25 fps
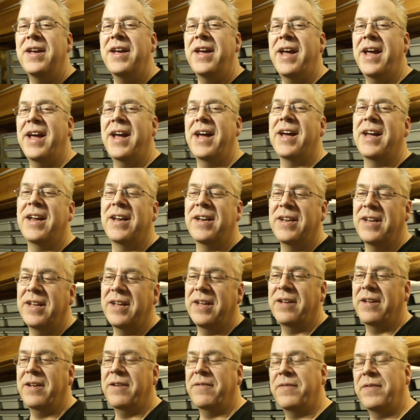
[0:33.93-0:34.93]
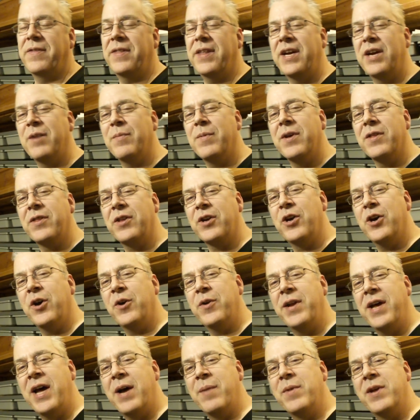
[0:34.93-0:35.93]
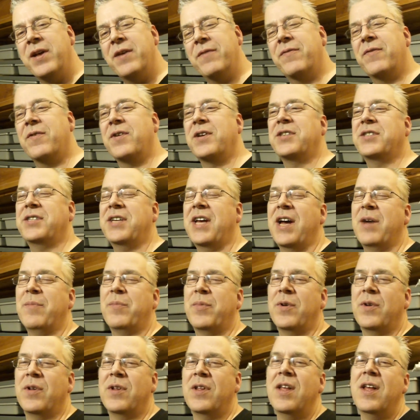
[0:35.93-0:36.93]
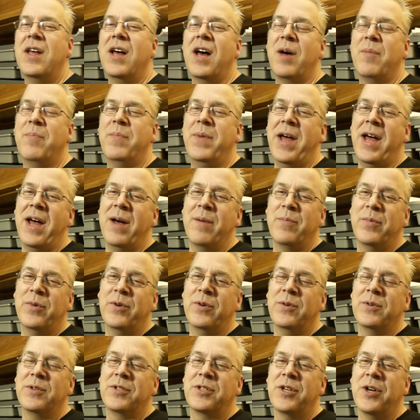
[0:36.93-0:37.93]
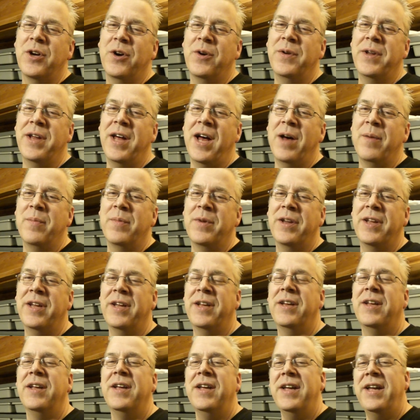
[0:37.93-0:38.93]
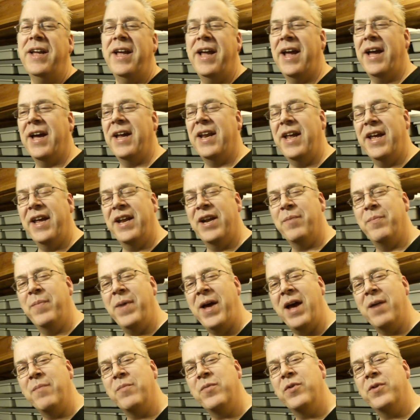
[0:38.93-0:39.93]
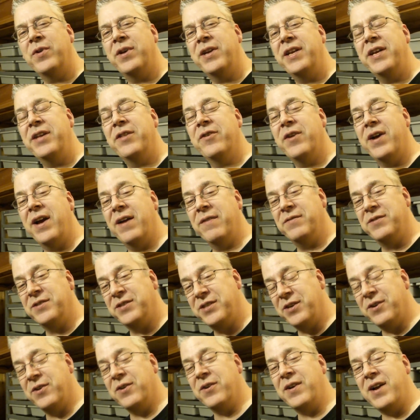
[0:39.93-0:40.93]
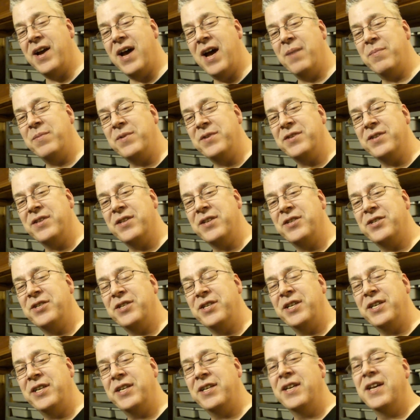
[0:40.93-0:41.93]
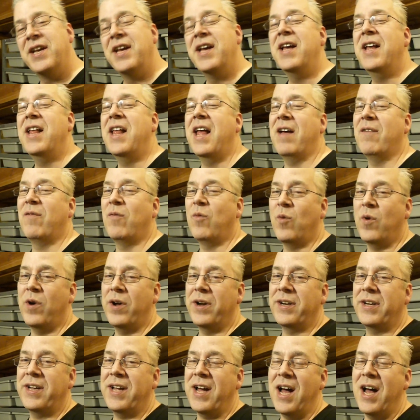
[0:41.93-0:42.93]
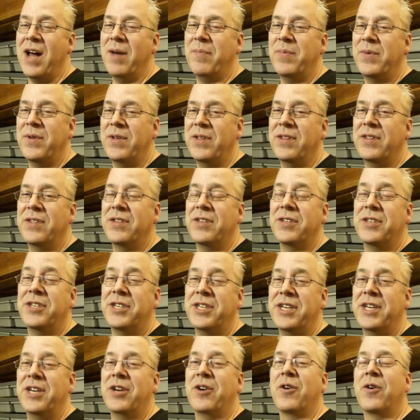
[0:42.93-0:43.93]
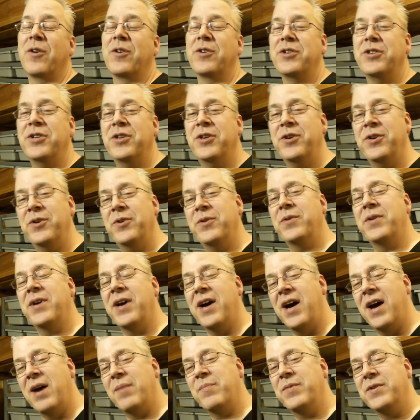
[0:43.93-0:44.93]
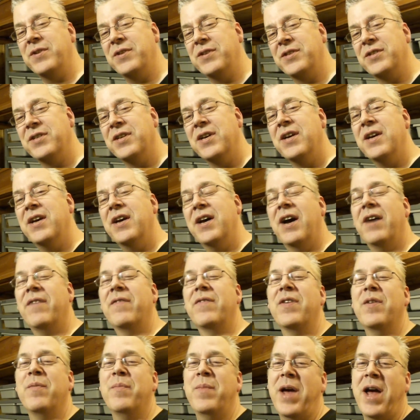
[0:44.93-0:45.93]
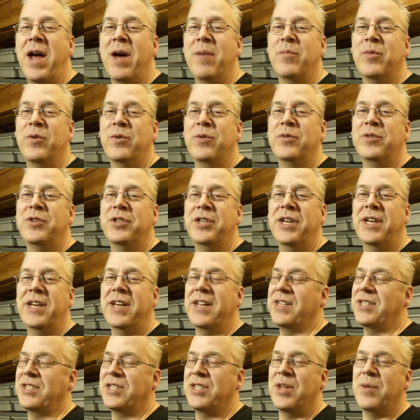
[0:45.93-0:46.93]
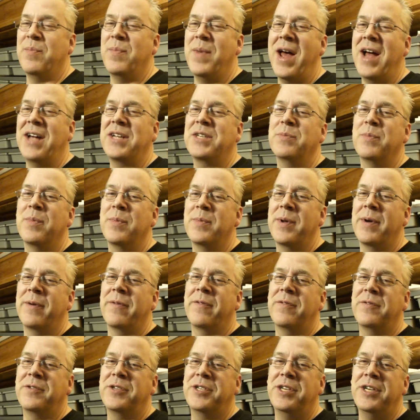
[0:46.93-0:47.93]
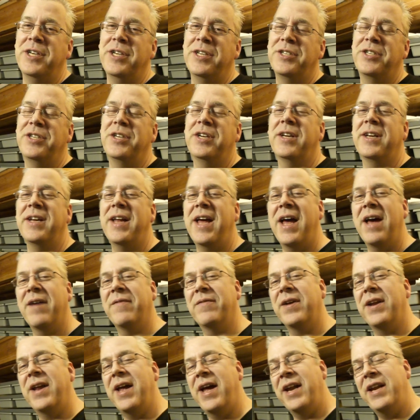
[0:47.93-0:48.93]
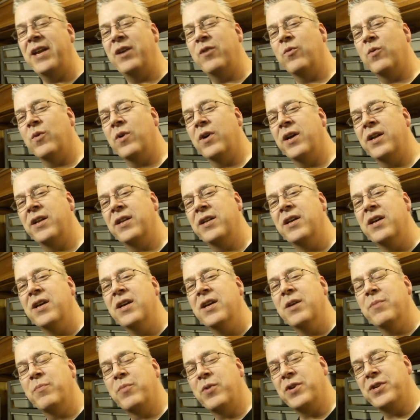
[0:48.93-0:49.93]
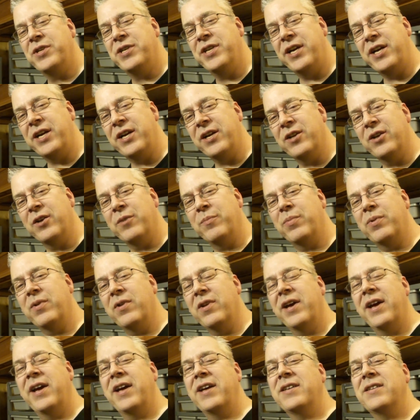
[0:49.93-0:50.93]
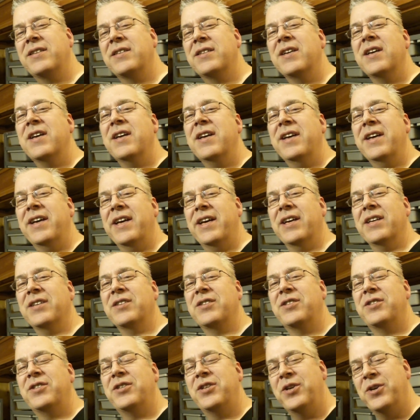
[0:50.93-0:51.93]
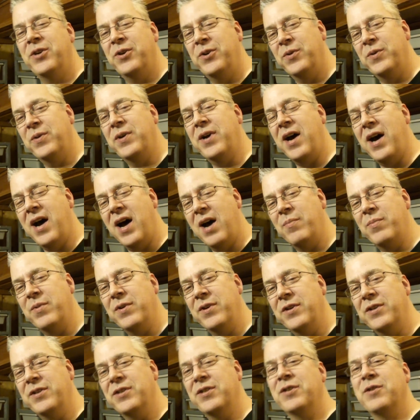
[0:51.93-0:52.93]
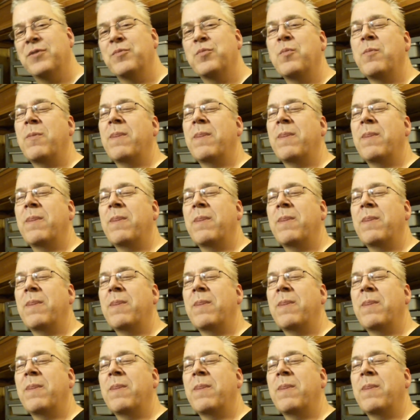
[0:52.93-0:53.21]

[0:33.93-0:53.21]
And if you think about the codominant, for example, a bamboo is codominant, and a bamboo can either have zero copies of the gene, have one copy of the gene, or two copies of the bamboo gene. The maximum number of genes you can have at any one particular place is two copies.